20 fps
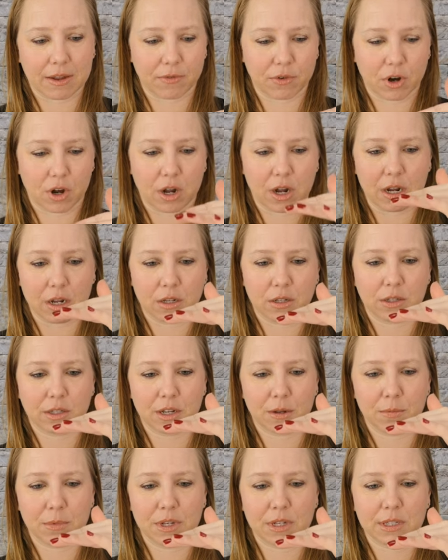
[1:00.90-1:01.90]
I've got
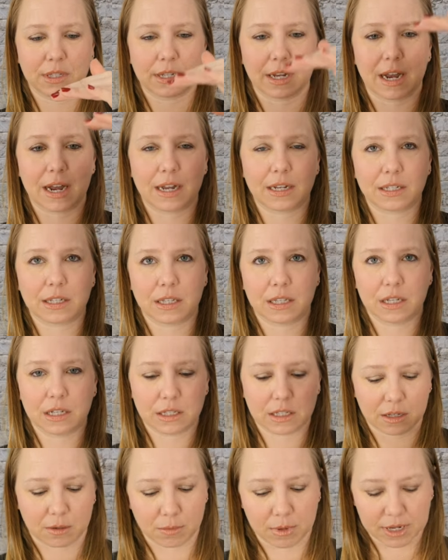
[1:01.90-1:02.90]
some this size and
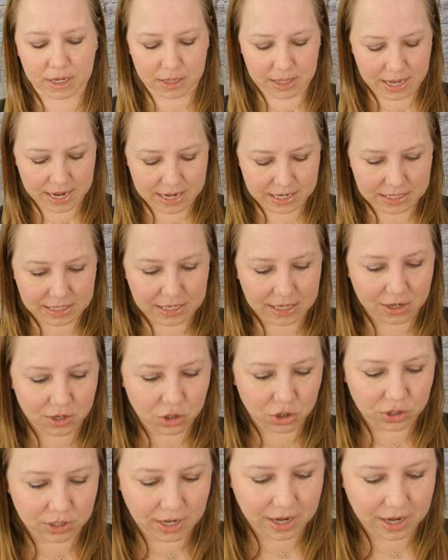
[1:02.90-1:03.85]
then some like in the 18-inch